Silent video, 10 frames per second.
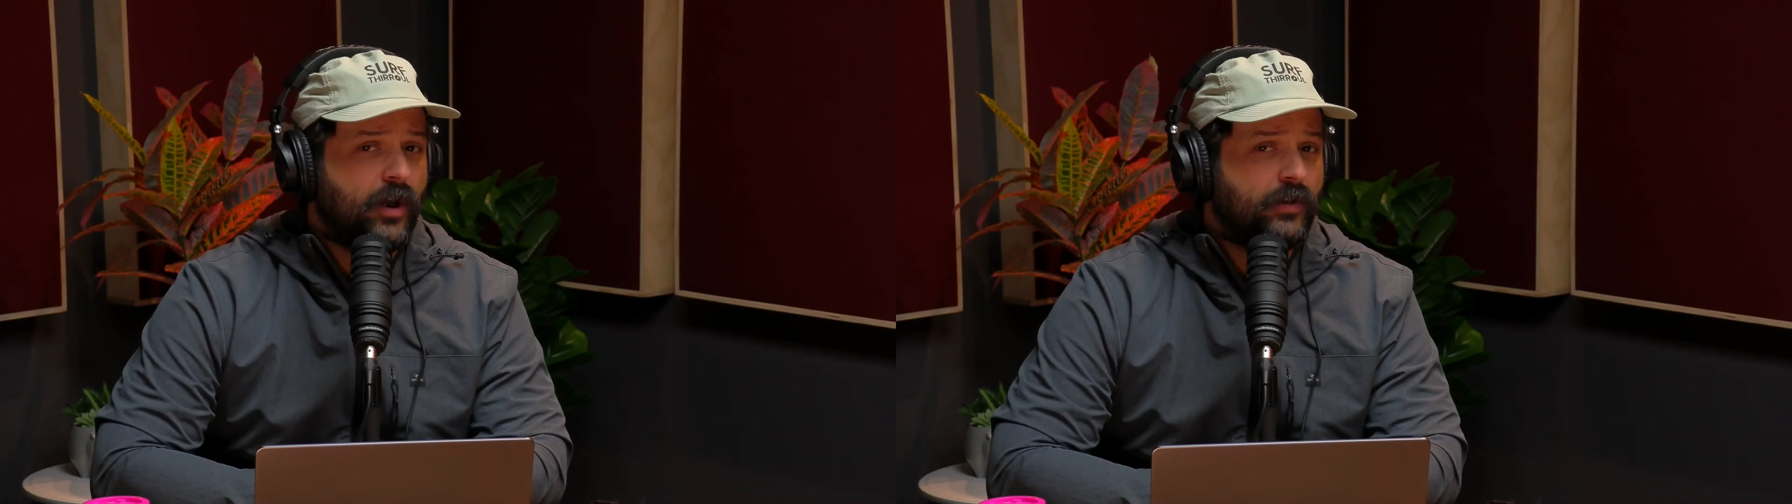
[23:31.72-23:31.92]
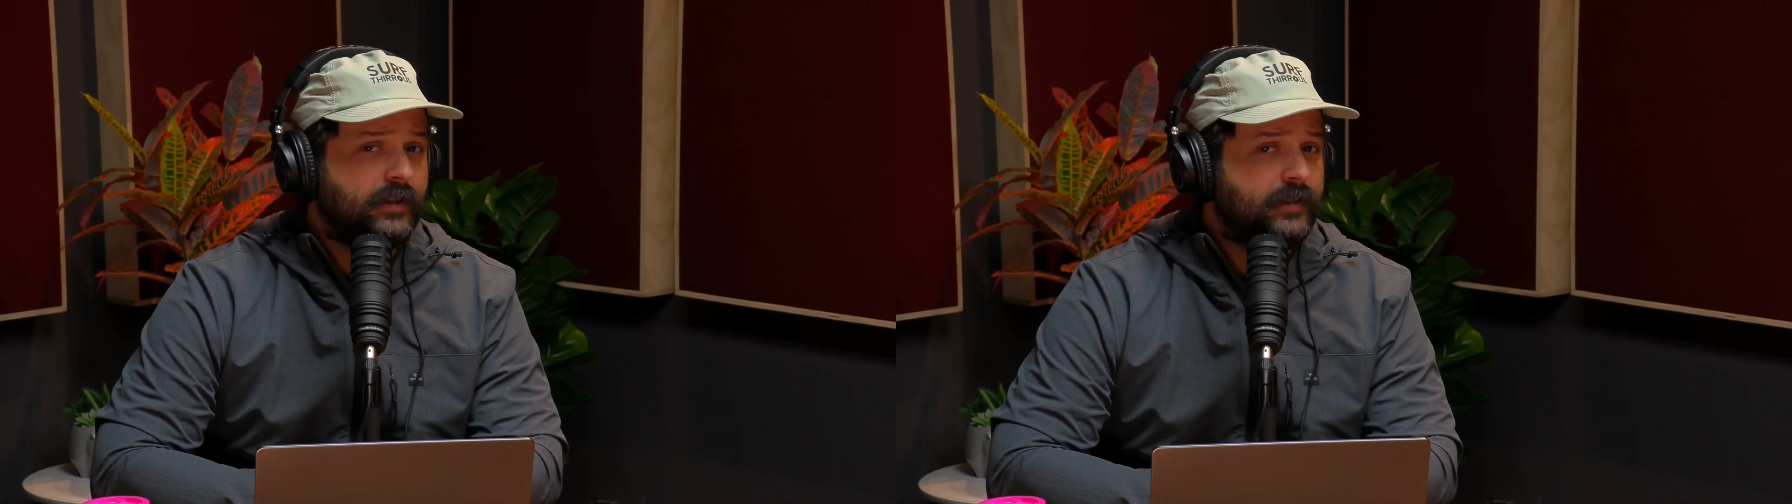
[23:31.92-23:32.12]

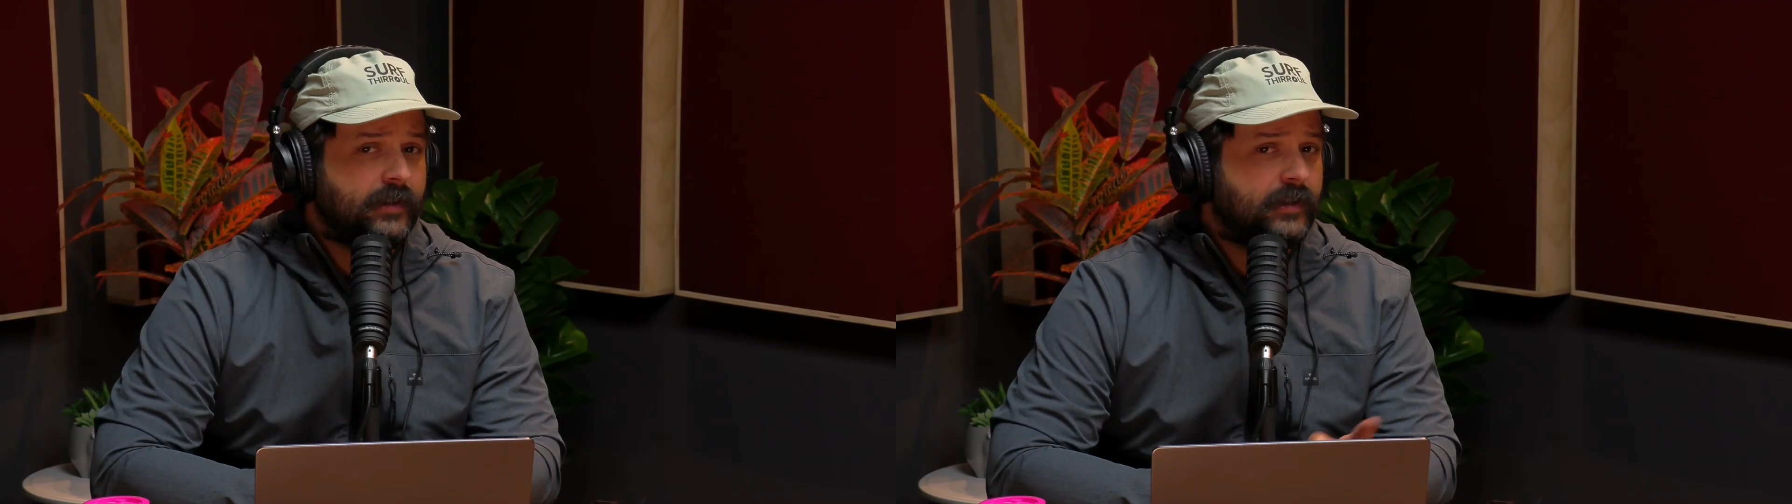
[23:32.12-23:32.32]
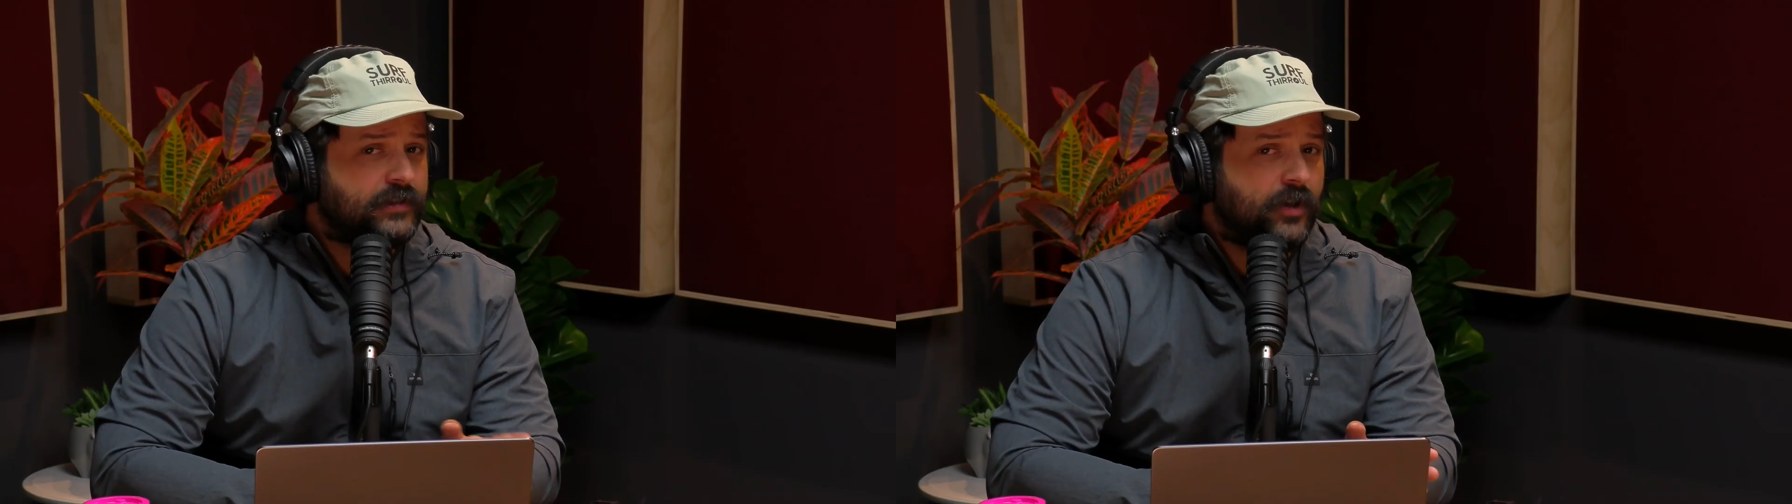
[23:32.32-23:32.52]
only
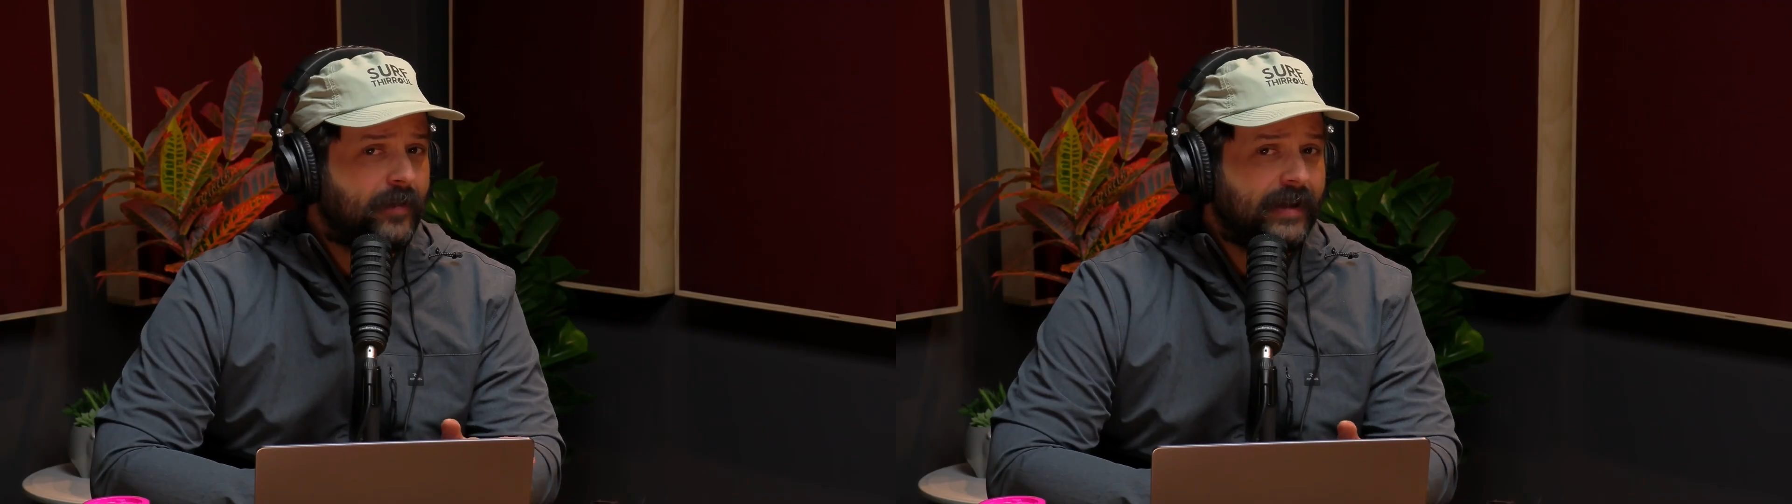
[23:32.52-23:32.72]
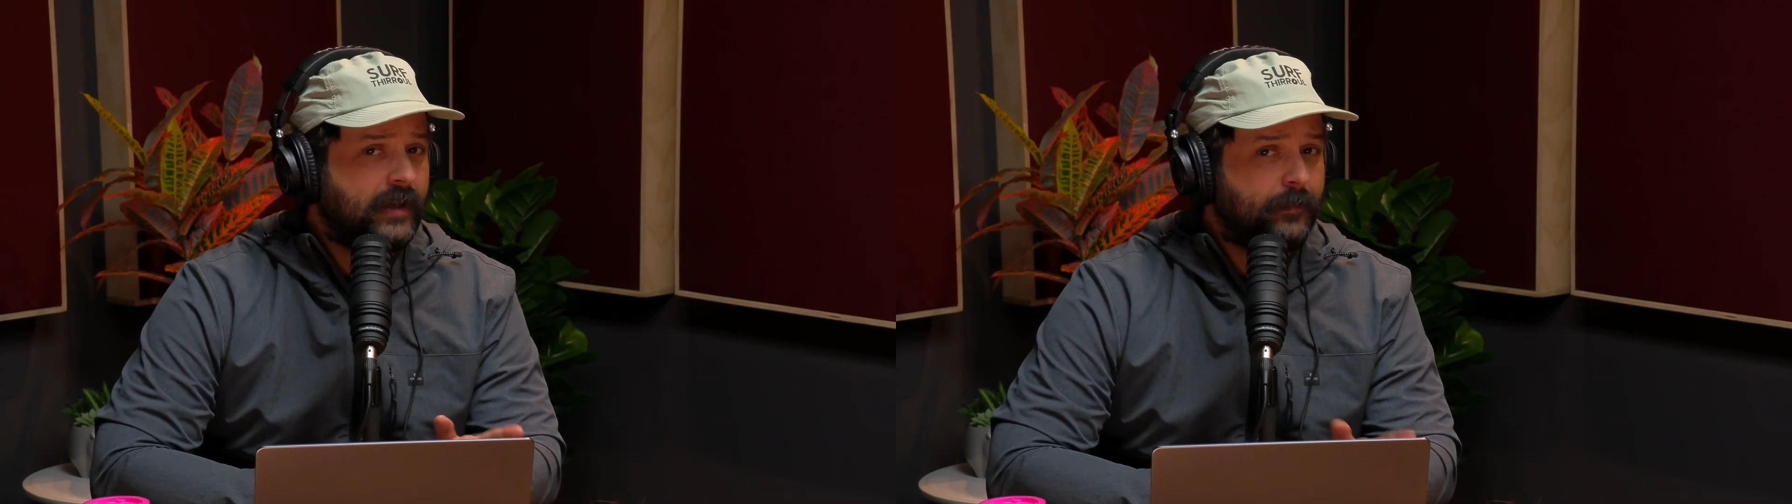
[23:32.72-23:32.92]
thing that's not
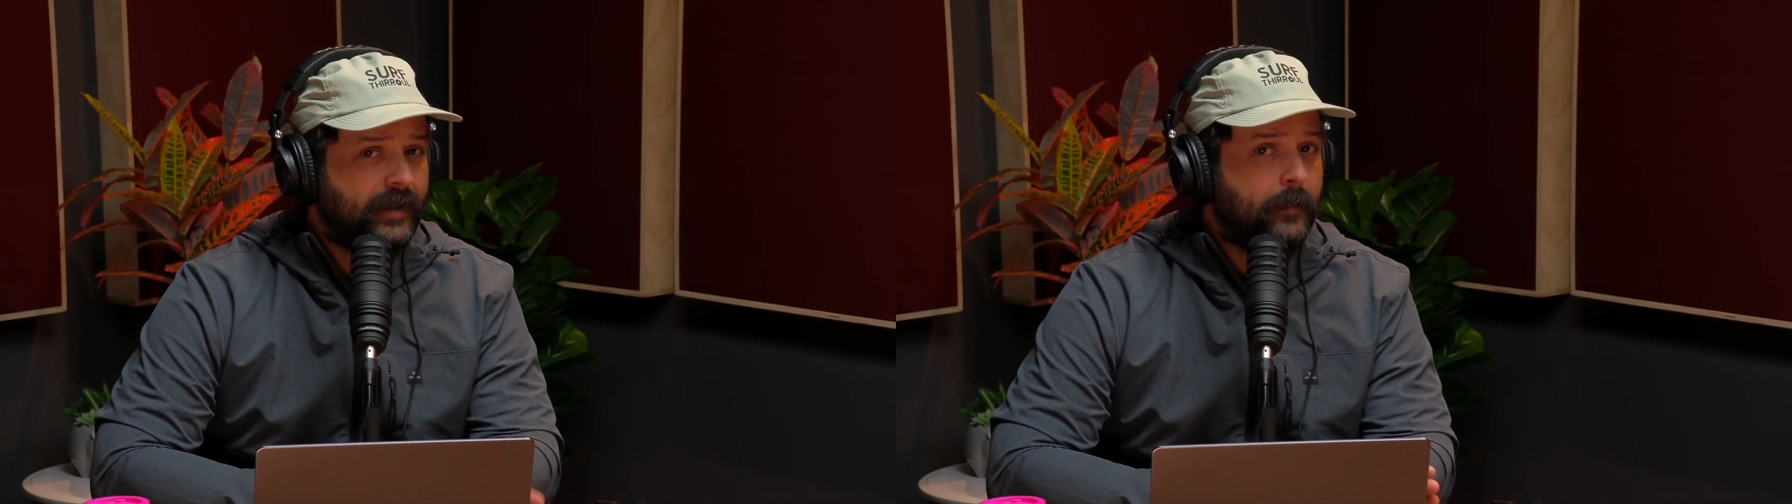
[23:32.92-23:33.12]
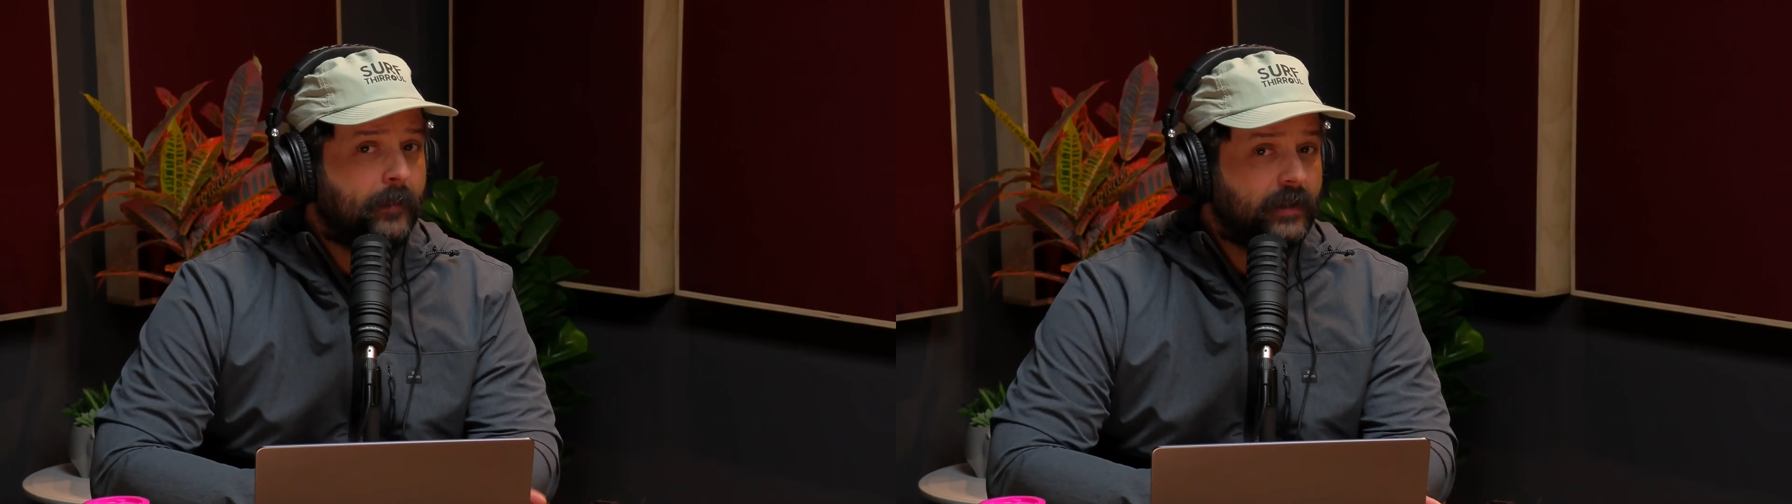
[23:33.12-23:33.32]
making
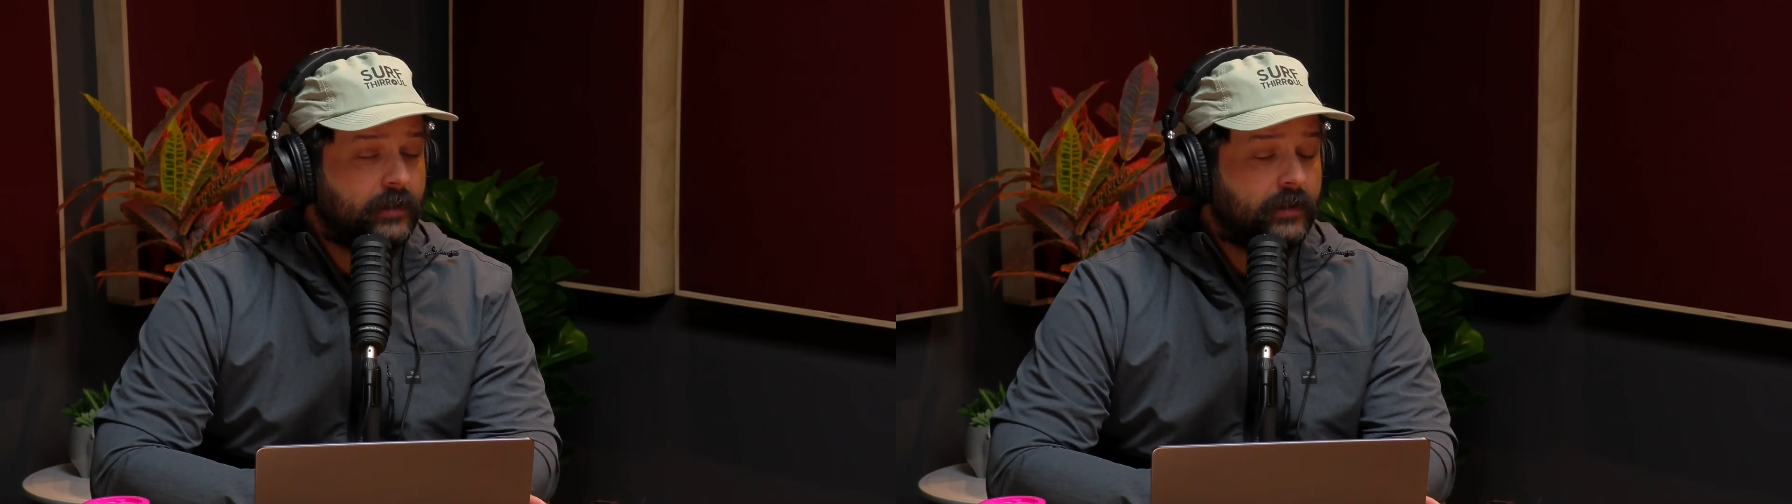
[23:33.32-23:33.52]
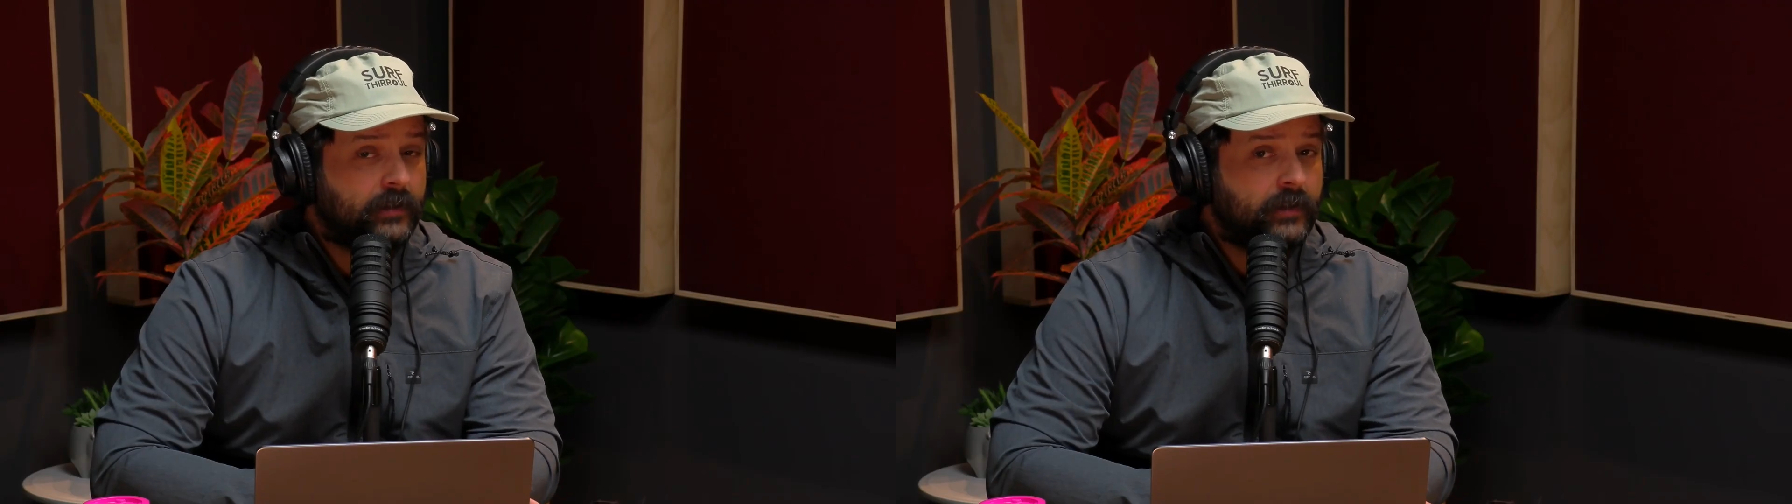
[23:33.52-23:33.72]
me 1
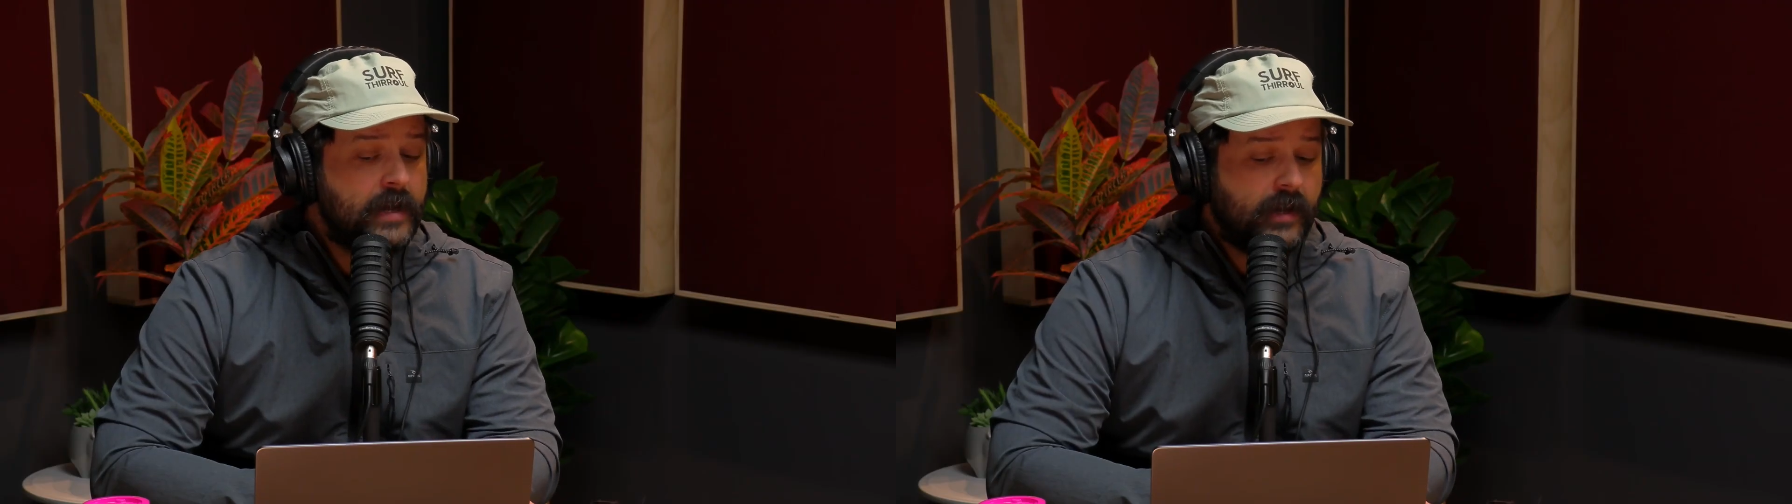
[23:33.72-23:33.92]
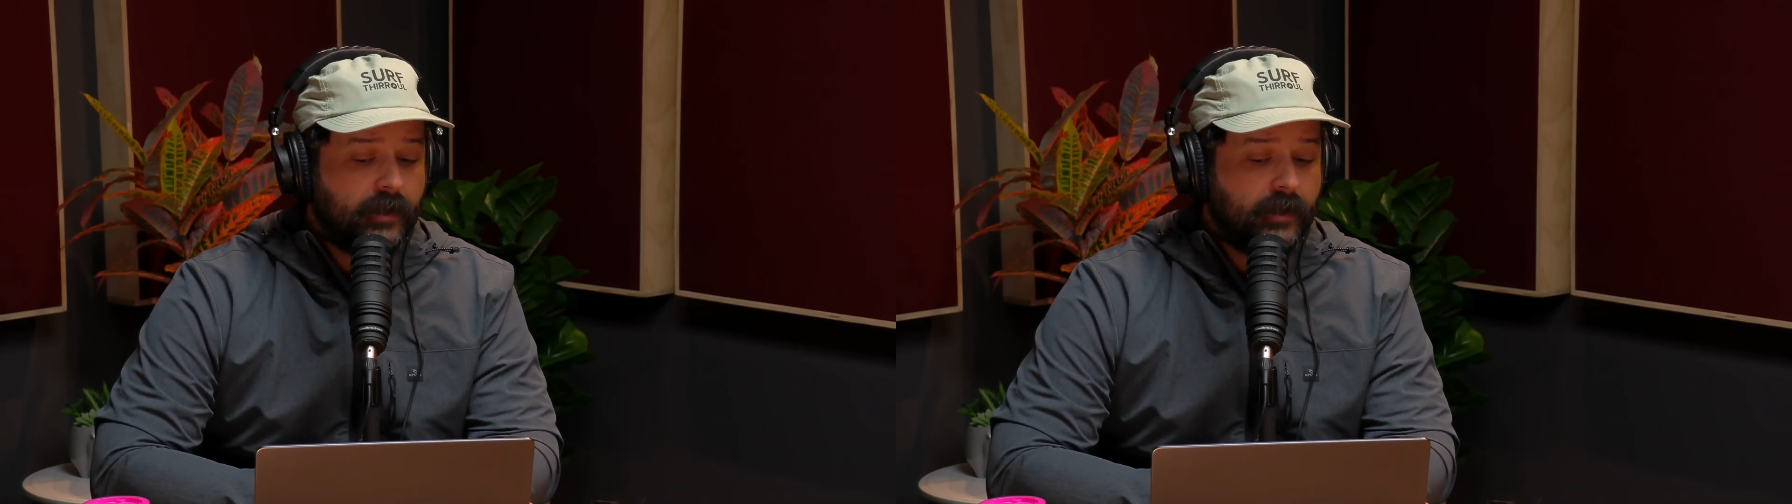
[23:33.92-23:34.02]
million